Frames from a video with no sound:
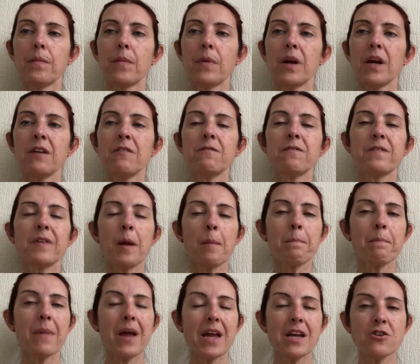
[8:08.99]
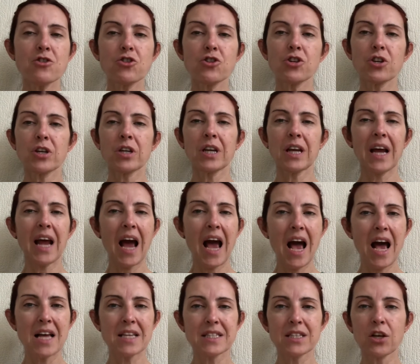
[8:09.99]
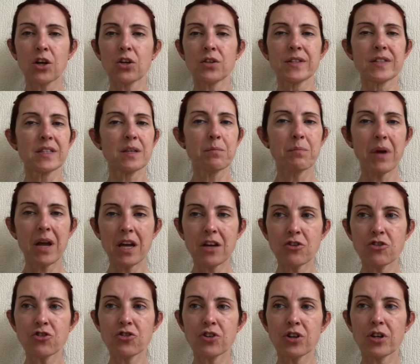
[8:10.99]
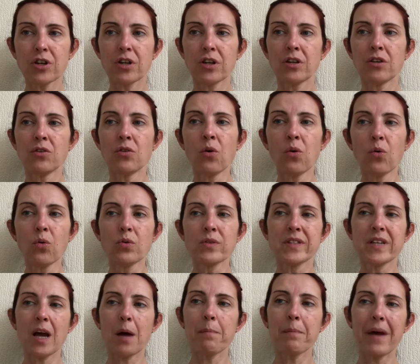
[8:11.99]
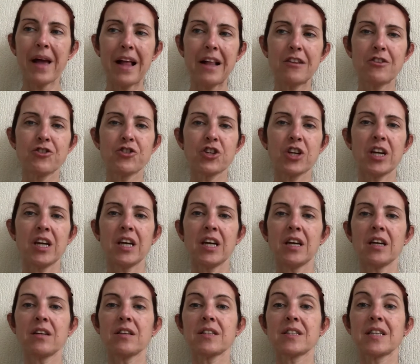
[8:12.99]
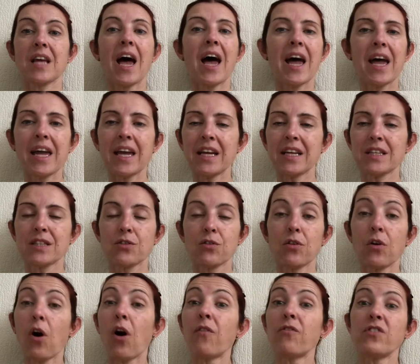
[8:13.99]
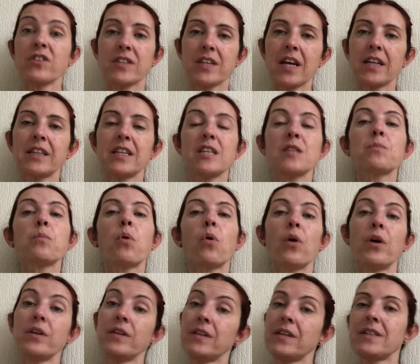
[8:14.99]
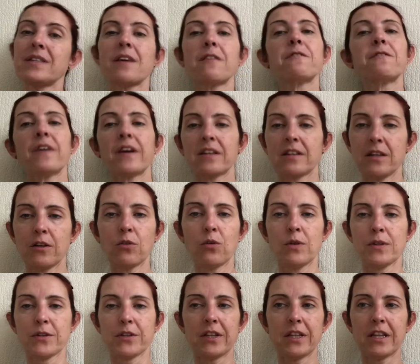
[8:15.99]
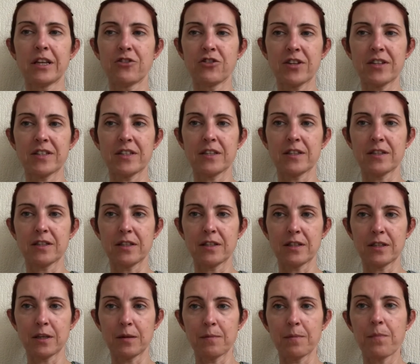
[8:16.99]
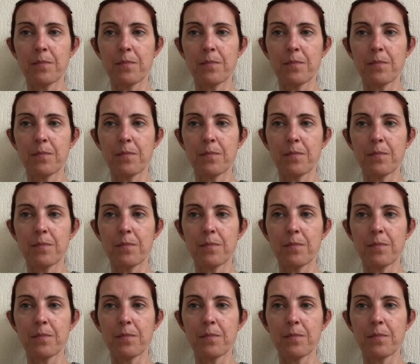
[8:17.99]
inflammation, gas, constipation, nausea, belching, sighing. So obviously at this point is affecting also the digestive system.